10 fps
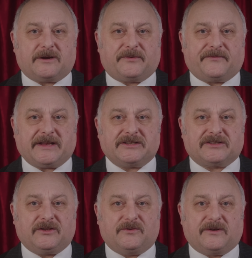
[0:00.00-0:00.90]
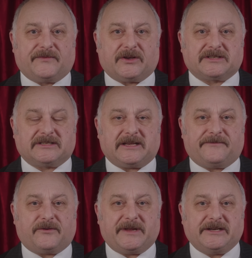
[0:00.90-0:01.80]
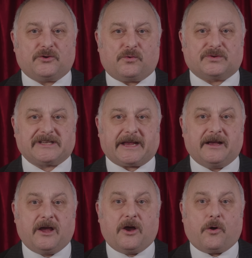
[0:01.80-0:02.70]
prevents the university from endorsing